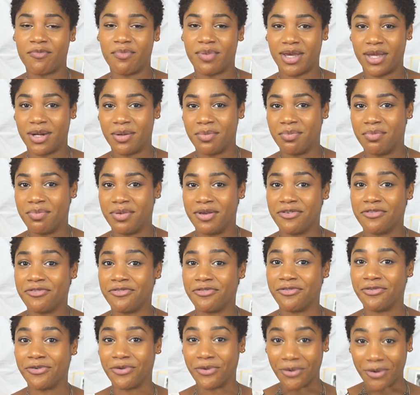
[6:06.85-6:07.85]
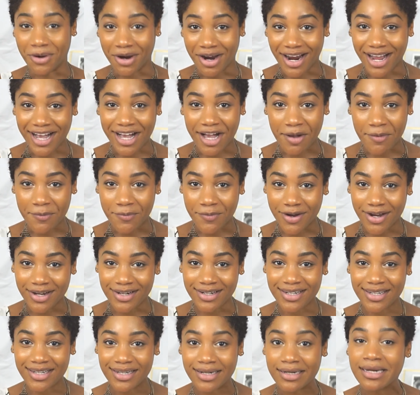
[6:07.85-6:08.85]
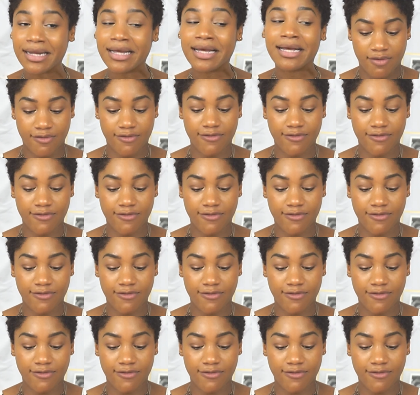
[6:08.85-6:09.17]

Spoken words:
been before I got pregnant.